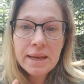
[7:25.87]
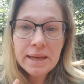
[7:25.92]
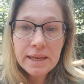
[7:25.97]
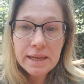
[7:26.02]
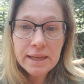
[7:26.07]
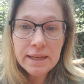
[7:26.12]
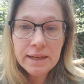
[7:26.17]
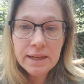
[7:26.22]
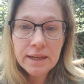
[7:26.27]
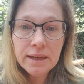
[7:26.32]

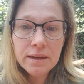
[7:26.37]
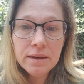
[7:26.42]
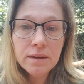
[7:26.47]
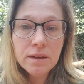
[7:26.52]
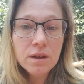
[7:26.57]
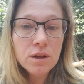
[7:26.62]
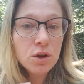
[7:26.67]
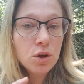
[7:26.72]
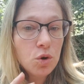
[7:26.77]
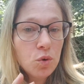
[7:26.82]
eating,
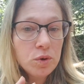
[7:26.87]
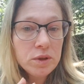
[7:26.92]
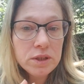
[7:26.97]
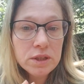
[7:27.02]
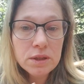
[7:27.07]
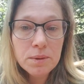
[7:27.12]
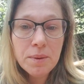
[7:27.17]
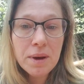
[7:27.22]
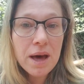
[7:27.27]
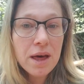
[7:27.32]
going to
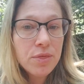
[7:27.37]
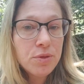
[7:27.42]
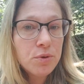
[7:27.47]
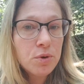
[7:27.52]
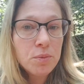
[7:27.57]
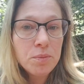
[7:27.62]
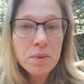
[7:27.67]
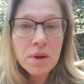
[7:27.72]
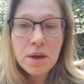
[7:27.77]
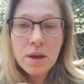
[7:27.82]
the
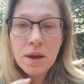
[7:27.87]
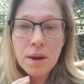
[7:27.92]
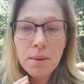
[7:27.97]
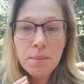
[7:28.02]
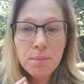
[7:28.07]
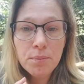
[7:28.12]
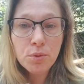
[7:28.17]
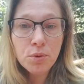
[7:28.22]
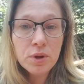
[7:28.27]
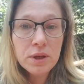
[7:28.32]
bathroom,
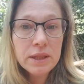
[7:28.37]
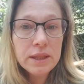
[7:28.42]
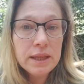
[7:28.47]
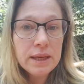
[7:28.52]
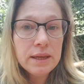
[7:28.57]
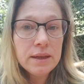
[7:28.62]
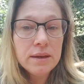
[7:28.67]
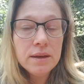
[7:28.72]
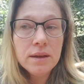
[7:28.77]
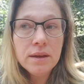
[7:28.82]

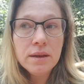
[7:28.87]
breathing,